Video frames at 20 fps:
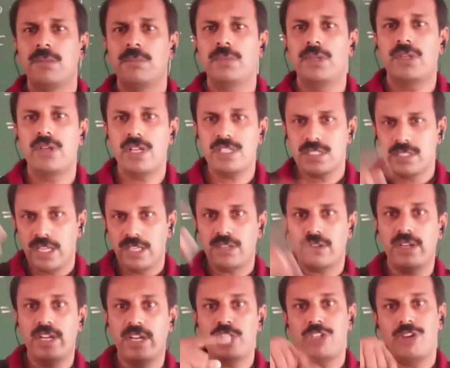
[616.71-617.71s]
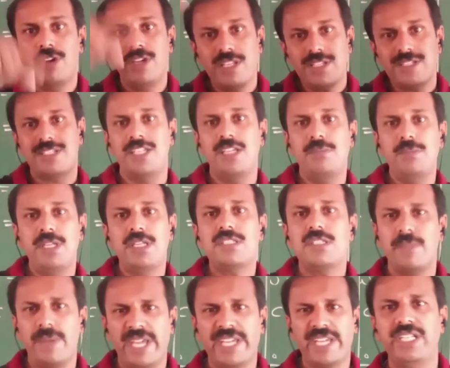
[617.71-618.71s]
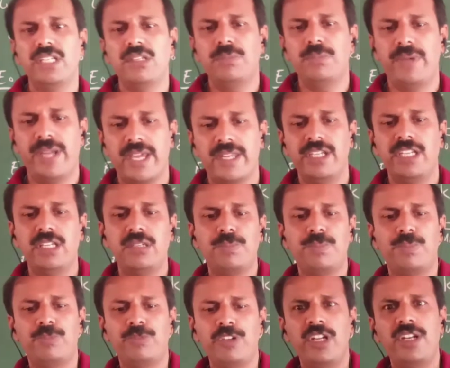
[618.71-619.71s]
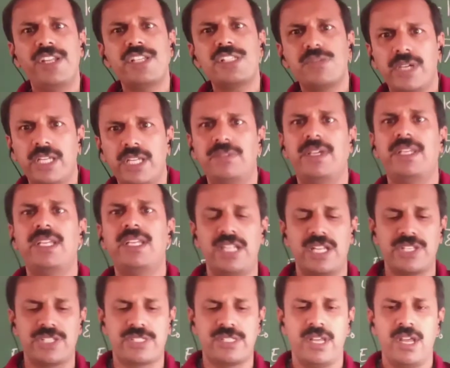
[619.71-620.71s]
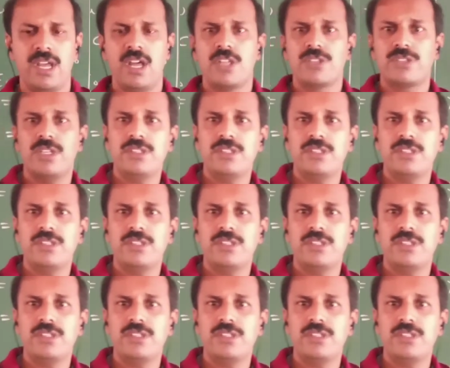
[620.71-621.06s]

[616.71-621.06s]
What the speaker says: Because that ratio is C means the magnetic field is very less.